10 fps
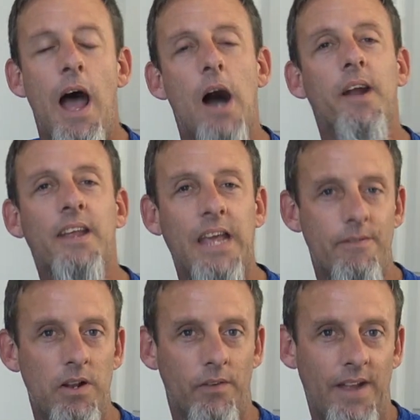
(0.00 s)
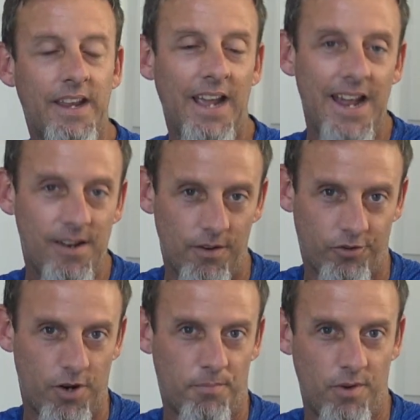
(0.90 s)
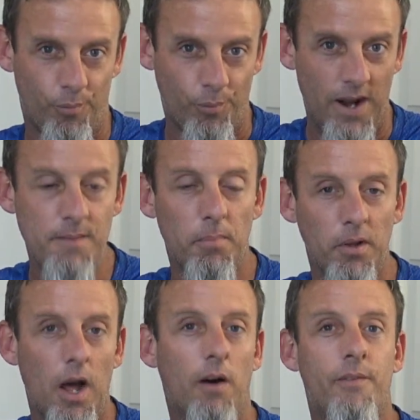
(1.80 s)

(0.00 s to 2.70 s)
I'm going to give you the link in the description right below.